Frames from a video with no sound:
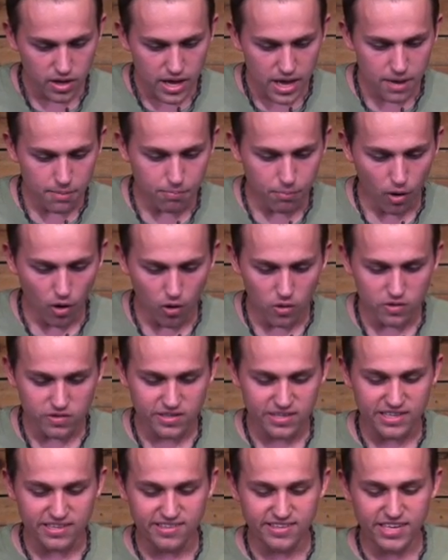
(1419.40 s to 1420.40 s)
And Paul
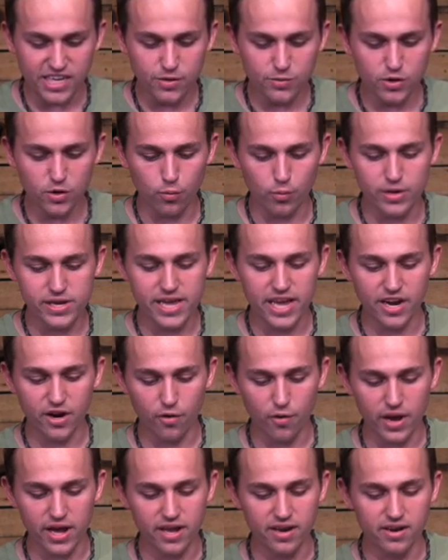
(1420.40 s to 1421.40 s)
is continuing to
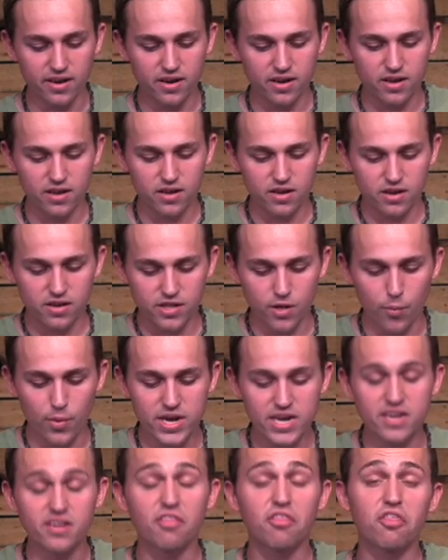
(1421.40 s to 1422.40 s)
reiterate that we
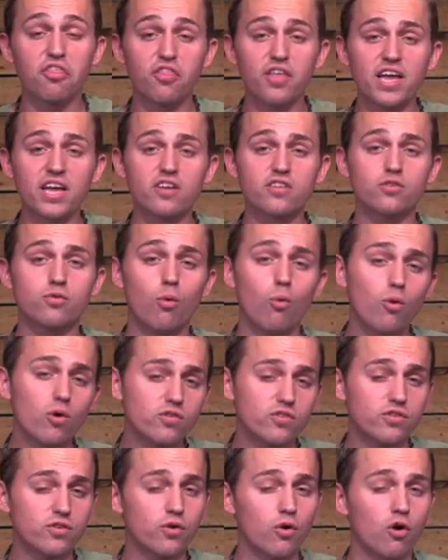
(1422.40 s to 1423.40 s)
need to think
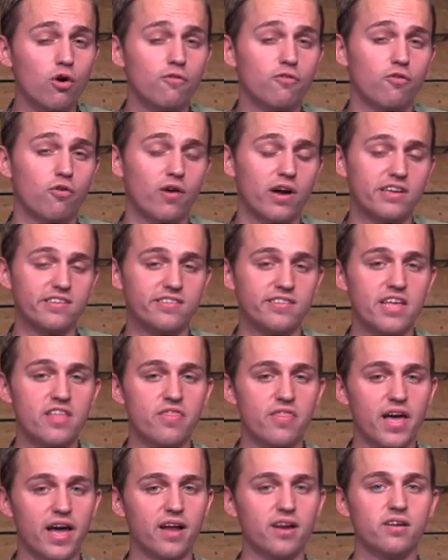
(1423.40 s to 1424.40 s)
towards the goal of Christ
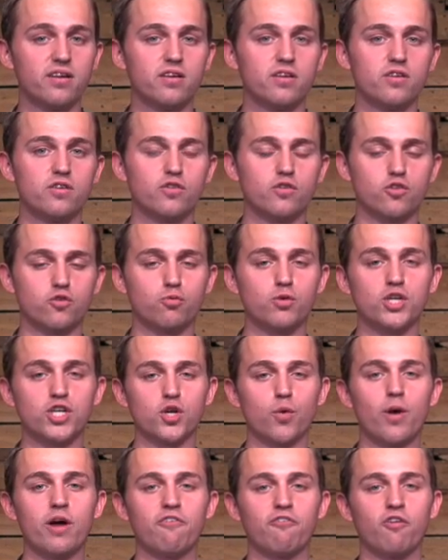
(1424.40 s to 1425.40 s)
in that. So switching
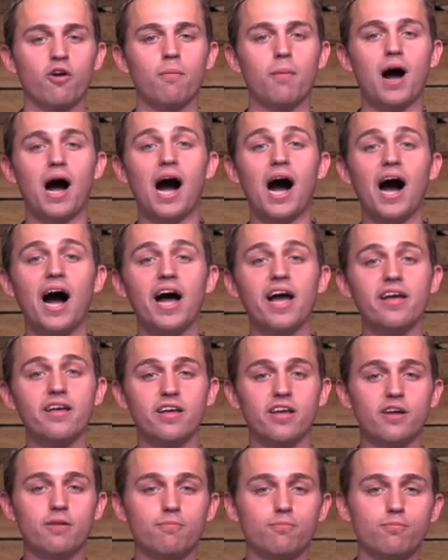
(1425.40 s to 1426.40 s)
away from I
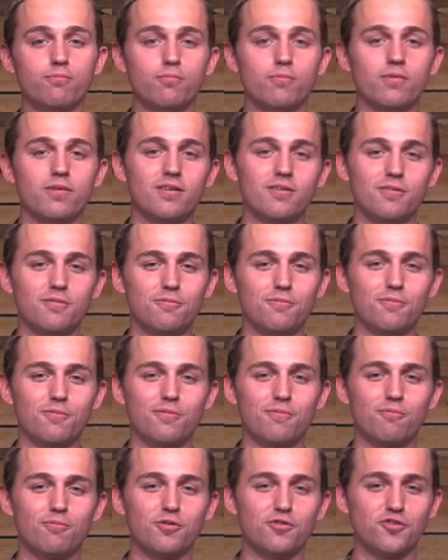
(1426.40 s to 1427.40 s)
am
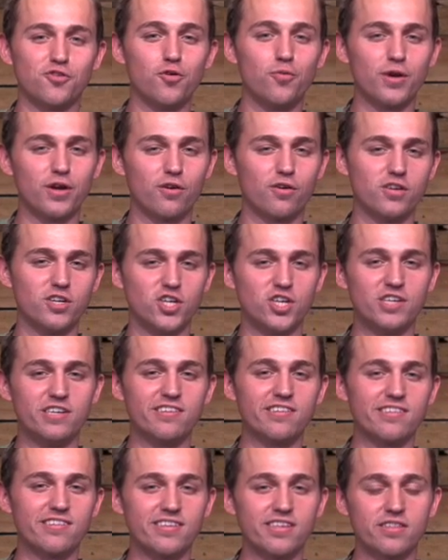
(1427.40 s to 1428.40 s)
pursuing
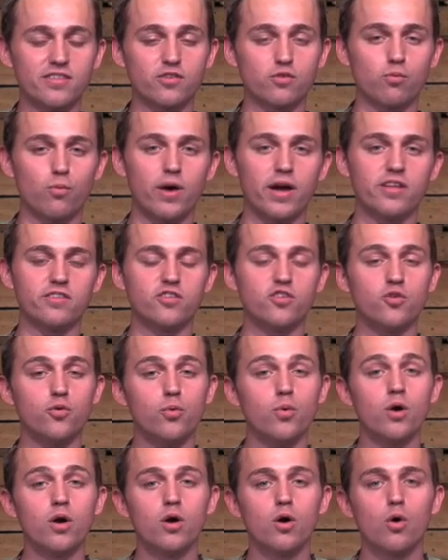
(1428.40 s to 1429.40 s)
Jesus in this way
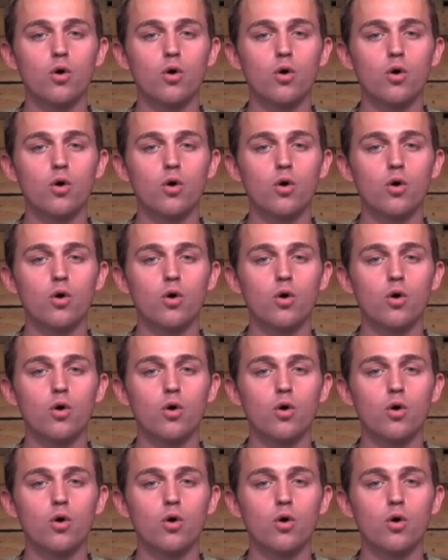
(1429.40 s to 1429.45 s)
to